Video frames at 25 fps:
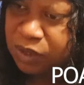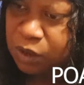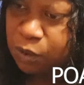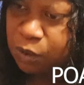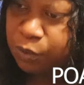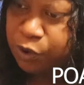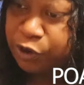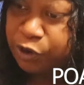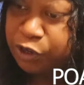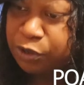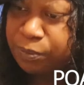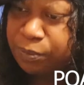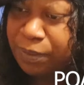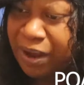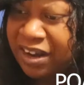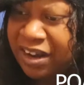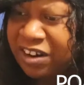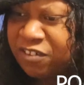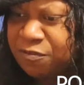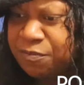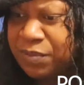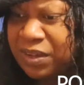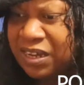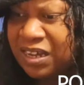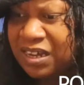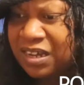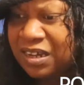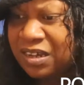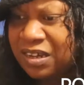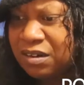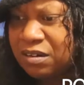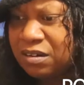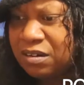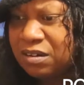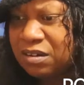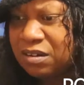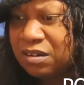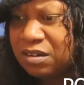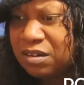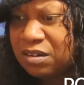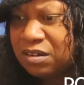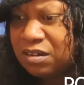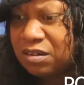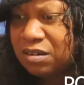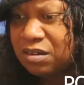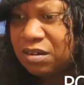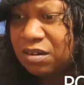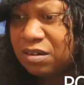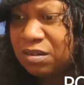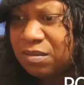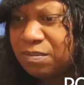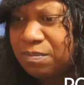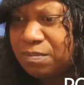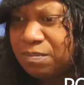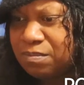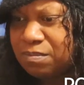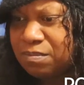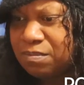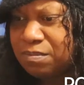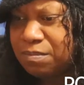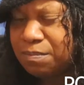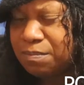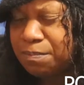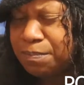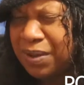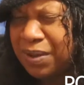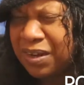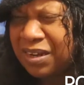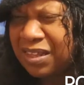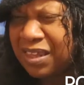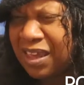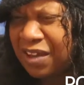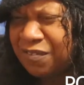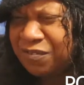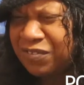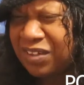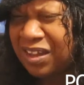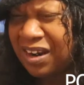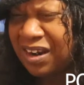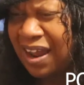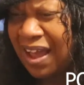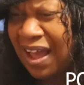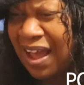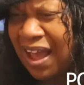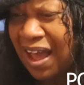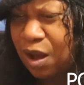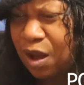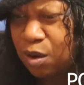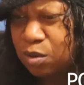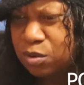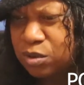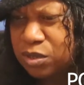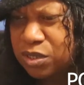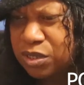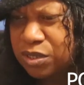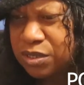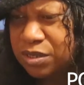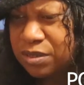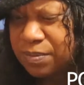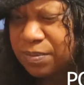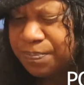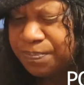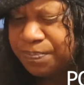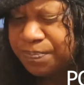where you might have been gifted a house.